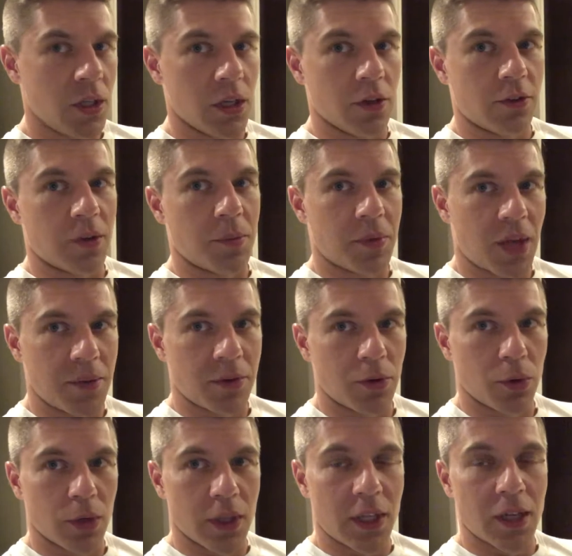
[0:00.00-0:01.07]
Sometimes I
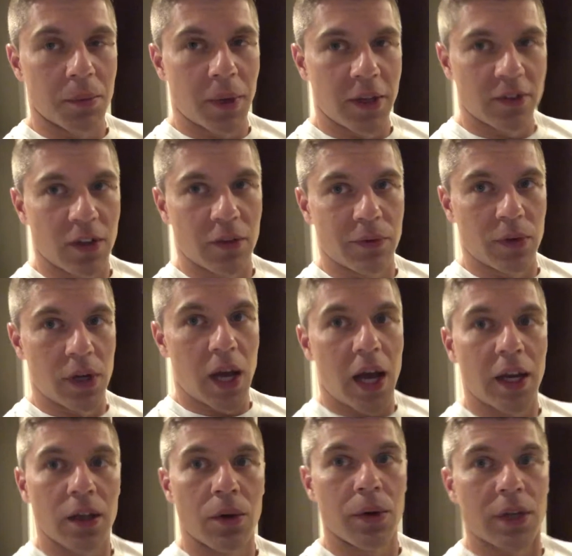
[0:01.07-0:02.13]
really kick myself for
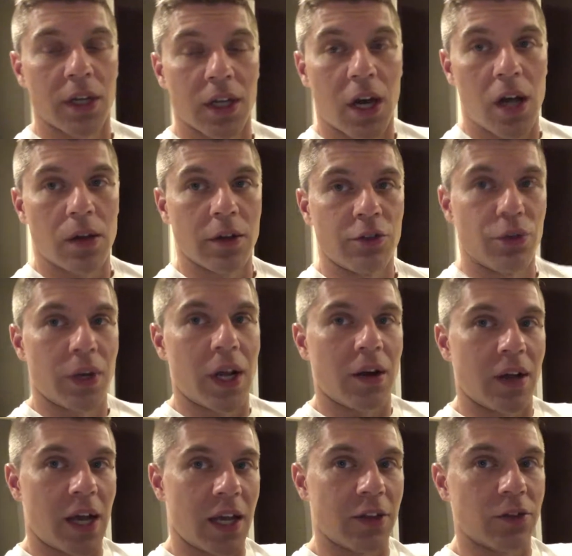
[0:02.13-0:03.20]
not going to college right out
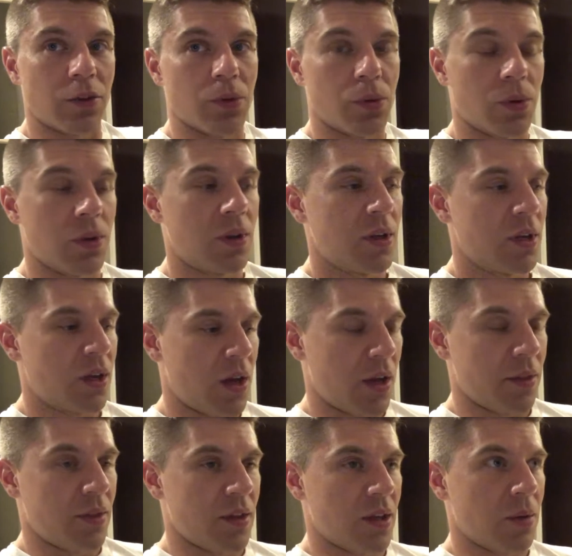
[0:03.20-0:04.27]
of high school. I
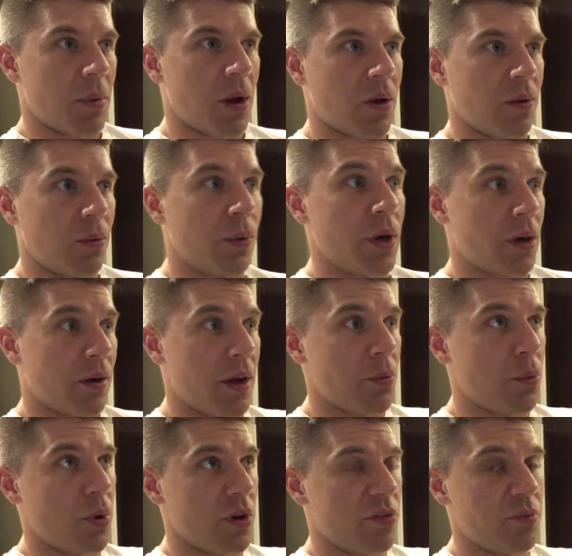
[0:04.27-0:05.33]
think about where I
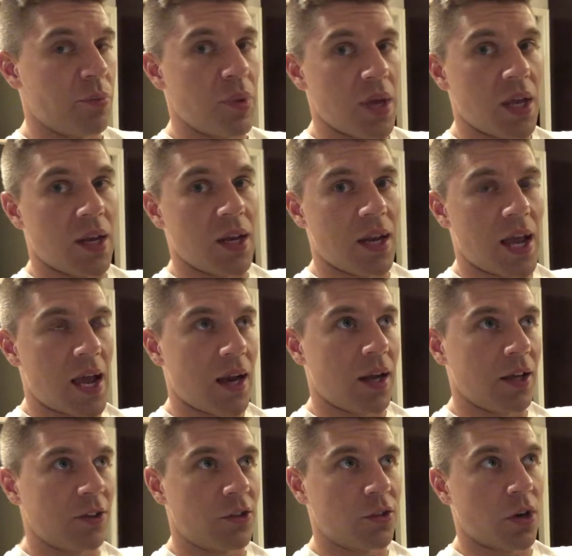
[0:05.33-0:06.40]
would have been had I
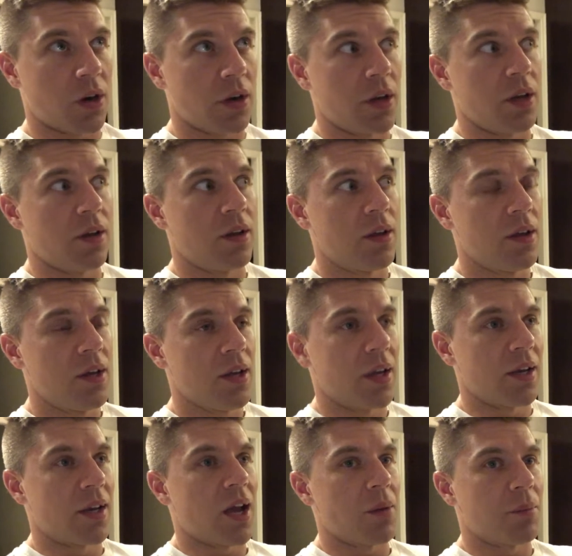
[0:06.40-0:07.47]
started
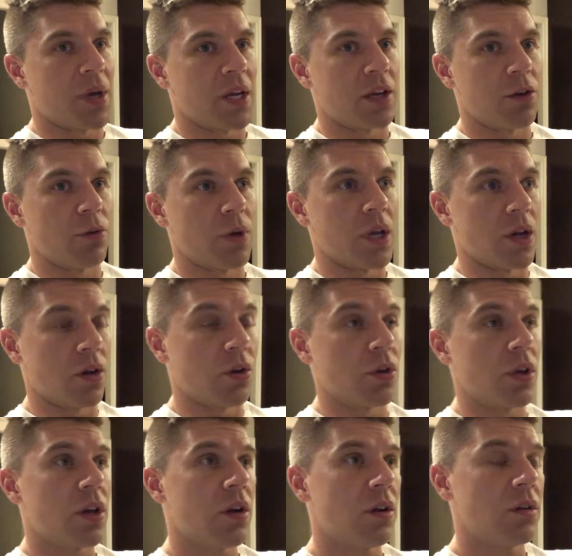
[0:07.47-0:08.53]
and got my degree
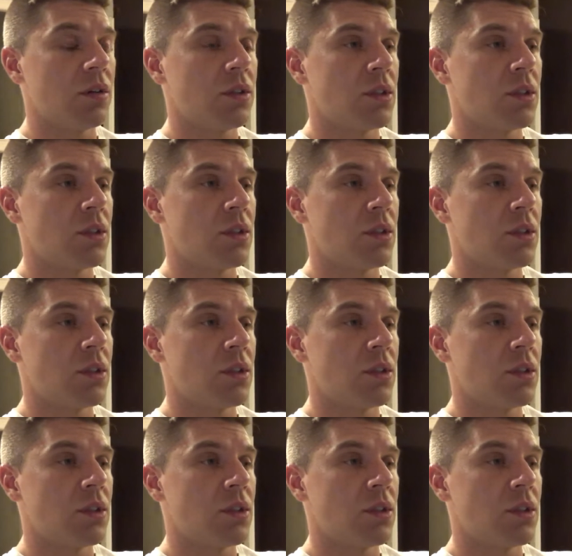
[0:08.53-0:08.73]
earlier.